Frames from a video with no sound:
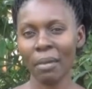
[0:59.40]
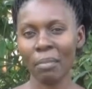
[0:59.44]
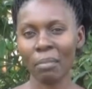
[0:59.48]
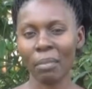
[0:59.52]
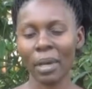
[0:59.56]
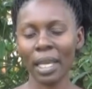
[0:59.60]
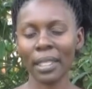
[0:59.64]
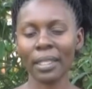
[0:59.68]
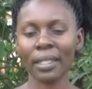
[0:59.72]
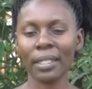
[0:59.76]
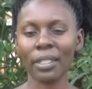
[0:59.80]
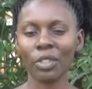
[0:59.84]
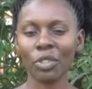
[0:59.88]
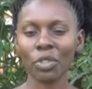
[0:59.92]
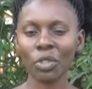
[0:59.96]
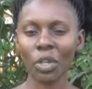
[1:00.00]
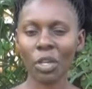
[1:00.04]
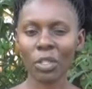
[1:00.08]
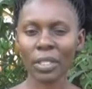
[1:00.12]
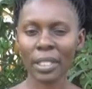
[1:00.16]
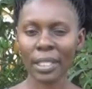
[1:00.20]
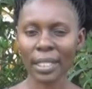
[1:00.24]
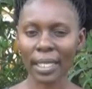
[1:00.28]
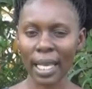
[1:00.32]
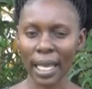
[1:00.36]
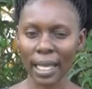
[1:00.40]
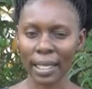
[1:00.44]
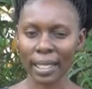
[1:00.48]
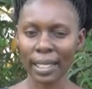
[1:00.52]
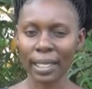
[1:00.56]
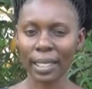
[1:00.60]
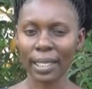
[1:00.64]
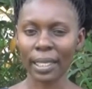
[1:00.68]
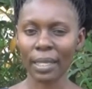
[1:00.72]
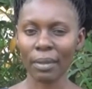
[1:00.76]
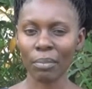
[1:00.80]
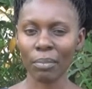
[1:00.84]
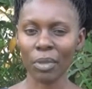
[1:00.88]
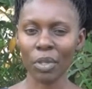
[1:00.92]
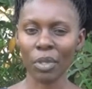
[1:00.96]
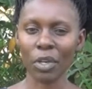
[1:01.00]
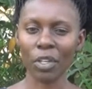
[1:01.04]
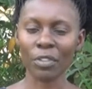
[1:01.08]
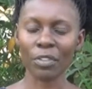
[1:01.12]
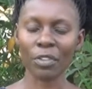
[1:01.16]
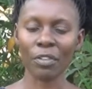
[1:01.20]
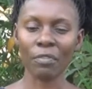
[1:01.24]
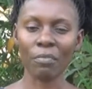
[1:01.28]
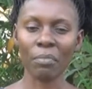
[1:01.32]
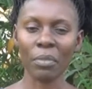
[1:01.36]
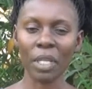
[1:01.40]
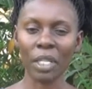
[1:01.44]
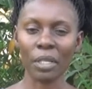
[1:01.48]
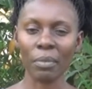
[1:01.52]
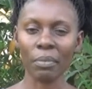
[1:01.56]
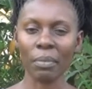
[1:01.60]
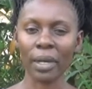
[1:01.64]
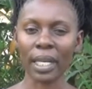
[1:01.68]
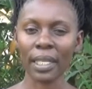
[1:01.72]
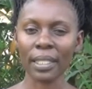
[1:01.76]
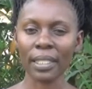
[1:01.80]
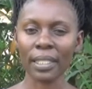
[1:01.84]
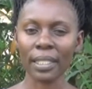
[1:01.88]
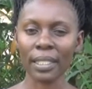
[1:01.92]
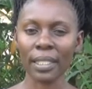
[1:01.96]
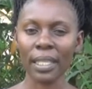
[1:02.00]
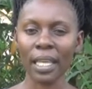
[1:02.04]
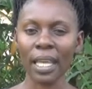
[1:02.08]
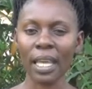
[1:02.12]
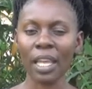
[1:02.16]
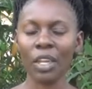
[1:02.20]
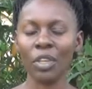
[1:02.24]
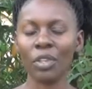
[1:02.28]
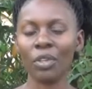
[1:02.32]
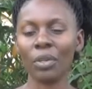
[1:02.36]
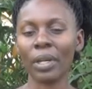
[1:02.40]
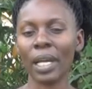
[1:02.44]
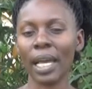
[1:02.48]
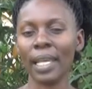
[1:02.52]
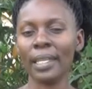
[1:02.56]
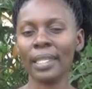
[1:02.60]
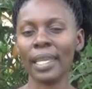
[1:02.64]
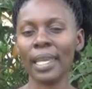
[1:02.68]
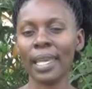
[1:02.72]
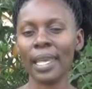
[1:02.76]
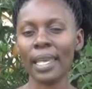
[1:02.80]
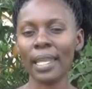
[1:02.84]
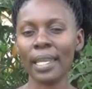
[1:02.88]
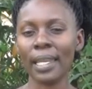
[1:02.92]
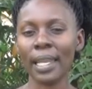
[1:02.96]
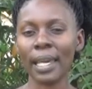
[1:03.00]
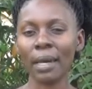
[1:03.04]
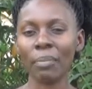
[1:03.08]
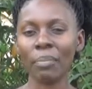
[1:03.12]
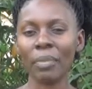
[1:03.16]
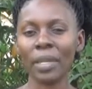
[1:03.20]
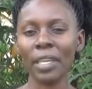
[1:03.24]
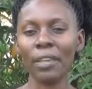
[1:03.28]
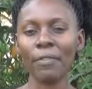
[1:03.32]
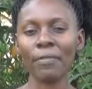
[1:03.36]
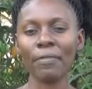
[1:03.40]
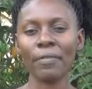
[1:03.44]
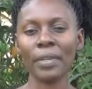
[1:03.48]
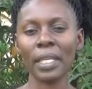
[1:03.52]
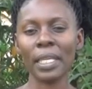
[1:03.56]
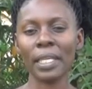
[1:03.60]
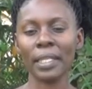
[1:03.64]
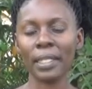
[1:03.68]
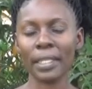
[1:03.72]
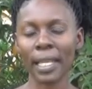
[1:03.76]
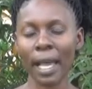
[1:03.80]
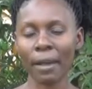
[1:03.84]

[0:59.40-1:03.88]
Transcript: But it's so sad, because of mealybugs, you can end up, if it